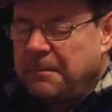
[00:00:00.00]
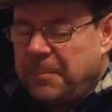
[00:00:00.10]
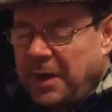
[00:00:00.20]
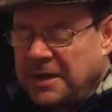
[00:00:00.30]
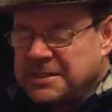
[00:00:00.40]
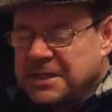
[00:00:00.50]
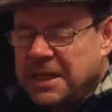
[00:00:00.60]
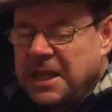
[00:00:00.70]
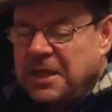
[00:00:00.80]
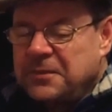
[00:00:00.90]
but
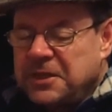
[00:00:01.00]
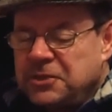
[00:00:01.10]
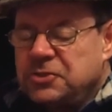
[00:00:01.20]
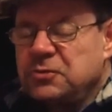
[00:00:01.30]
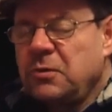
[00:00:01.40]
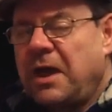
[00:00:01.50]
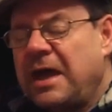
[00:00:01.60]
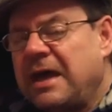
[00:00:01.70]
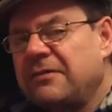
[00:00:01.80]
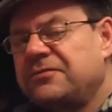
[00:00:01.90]
they do
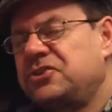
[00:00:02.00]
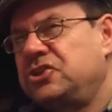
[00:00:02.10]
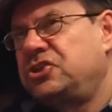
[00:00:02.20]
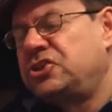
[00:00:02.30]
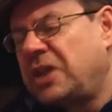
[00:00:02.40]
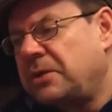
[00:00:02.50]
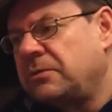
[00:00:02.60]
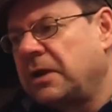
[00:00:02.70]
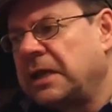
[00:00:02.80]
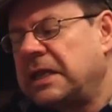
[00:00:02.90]
have
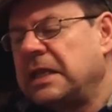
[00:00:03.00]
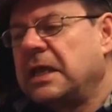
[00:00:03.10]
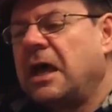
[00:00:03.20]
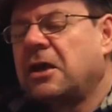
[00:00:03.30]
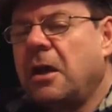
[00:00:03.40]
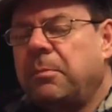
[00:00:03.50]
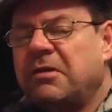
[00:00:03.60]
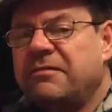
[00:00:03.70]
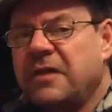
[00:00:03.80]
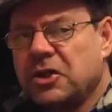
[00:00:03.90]
generally a
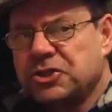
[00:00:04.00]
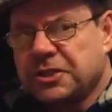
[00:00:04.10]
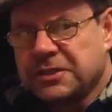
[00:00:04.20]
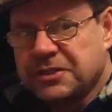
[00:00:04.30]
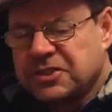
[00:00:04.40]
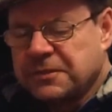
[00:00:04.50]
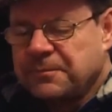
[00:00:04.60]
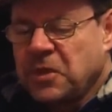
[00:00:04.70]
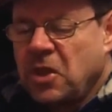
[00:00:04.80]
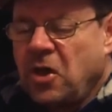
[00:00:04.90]
couple of versions
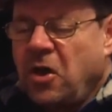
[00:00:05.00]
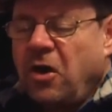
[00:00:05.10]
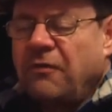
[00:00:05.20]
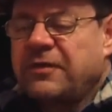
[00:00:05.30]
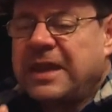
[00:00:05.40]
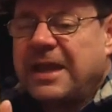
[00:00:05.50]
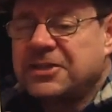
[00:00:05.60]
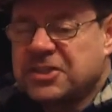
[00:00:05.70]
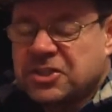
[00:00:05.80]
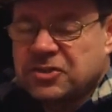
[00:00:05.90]
of
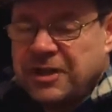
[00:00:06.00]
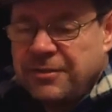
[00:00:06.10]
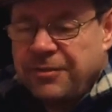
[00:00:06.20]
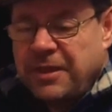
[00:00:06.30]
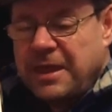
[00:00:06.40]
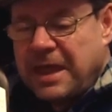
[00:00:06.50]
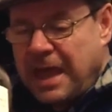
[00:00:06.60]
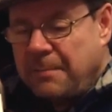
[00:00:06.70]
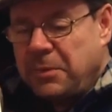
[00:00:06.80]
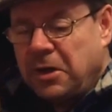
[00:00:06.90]
cask strength
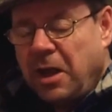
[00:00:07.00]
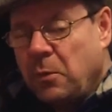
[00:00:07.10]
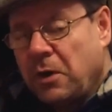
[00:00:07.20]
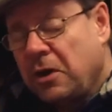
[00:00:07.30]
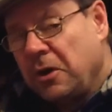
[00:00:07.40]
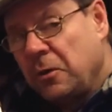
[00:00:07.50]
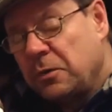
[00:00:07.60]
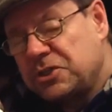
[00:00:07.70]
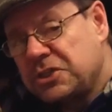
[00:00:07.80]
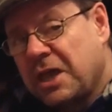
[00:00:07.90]
Aberlour,
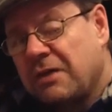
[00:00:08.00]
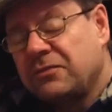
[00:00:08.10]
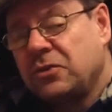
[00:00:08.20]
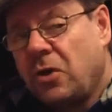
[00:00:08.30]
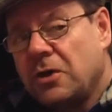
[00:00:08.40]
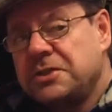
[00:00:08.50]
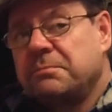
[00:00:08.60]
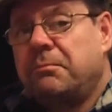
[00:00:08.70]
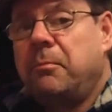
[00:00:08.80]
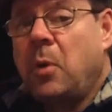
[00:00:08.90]
which they have not
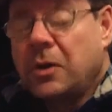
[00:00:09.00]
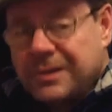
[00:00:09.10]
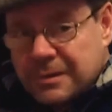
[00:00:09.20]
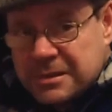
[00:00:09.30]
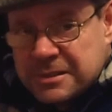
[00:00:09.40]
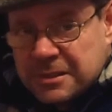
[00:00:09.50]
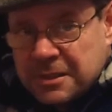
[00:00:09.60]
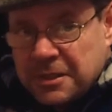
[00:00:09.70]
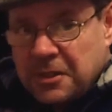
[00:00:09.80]
bottled